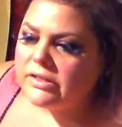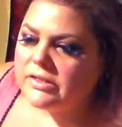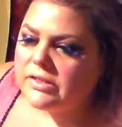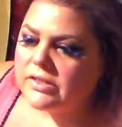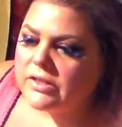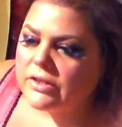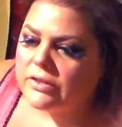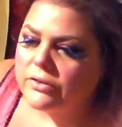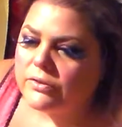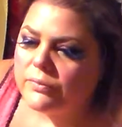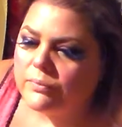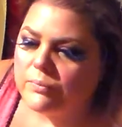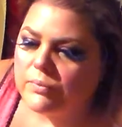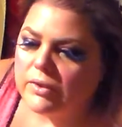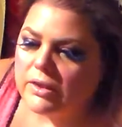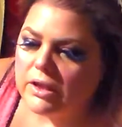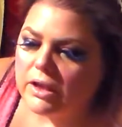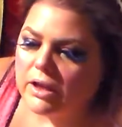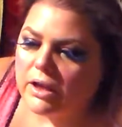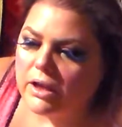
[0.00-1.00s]
So,
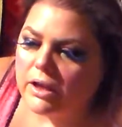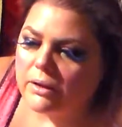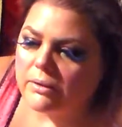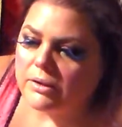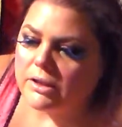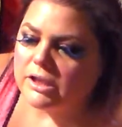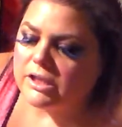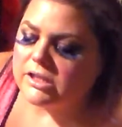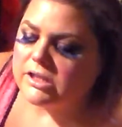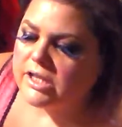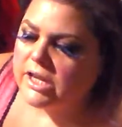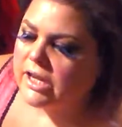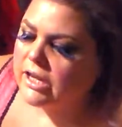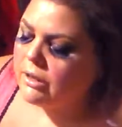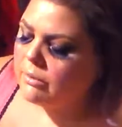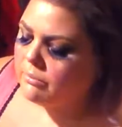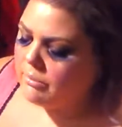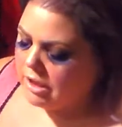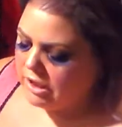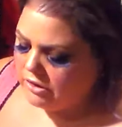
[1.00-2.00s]
I'm going to
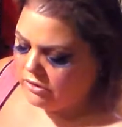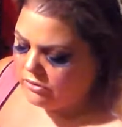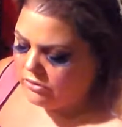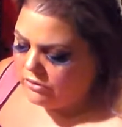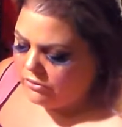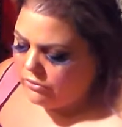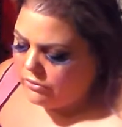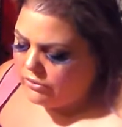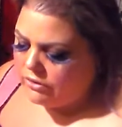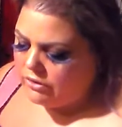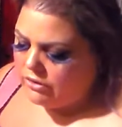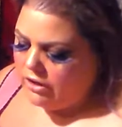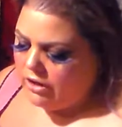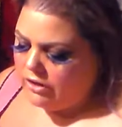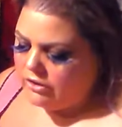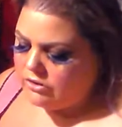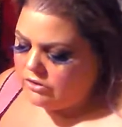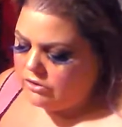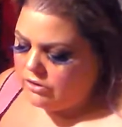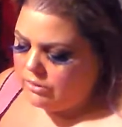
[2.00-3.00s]
take my unicorn
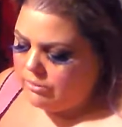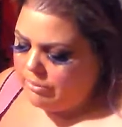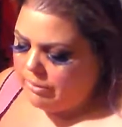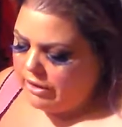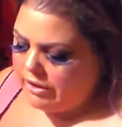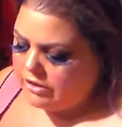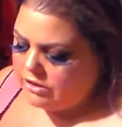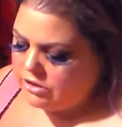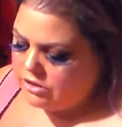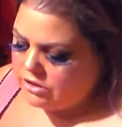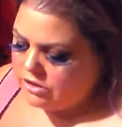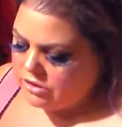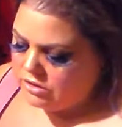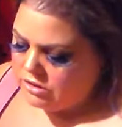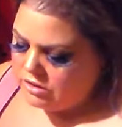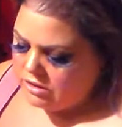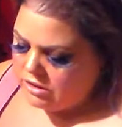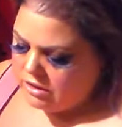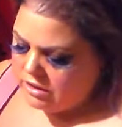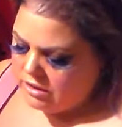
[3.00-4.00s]
contour brush
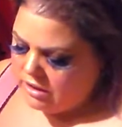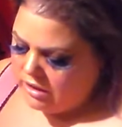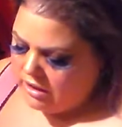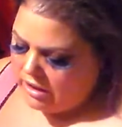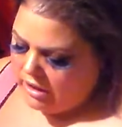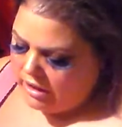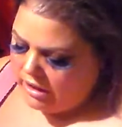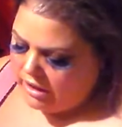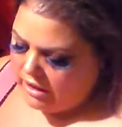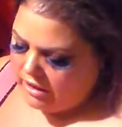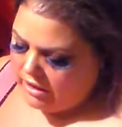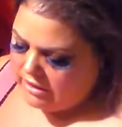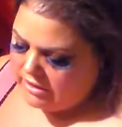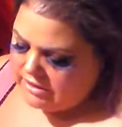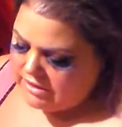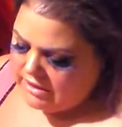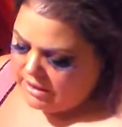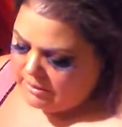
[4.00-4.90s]
and